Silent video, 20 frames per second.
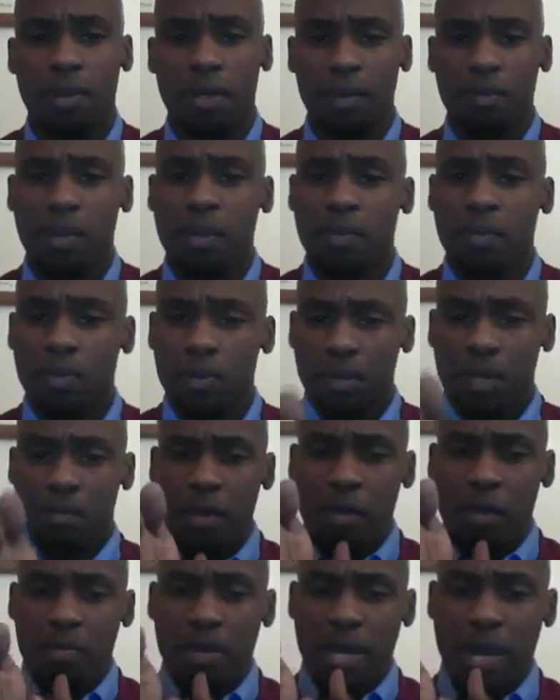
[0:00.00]
but people will
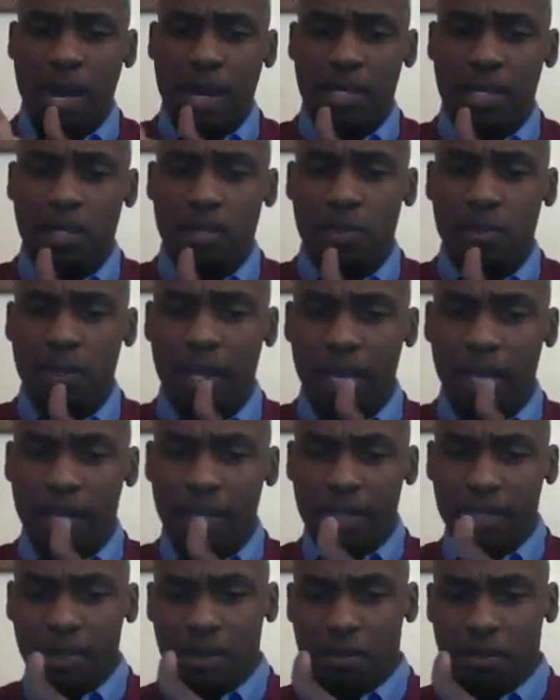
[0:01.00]
come up behind you
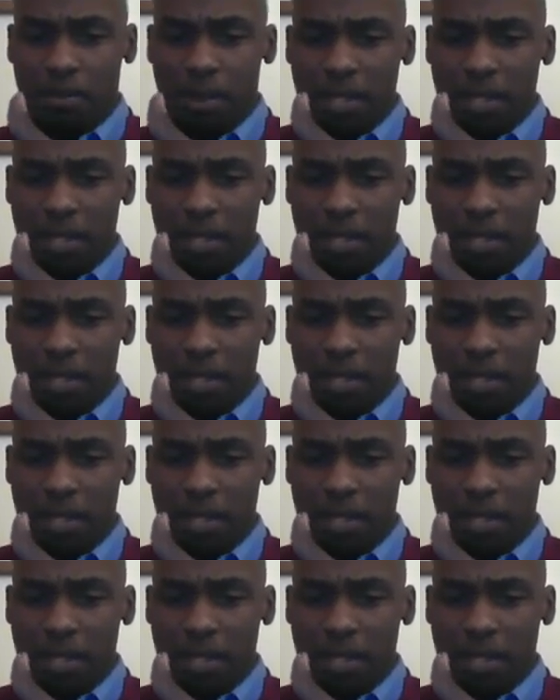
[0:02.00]
and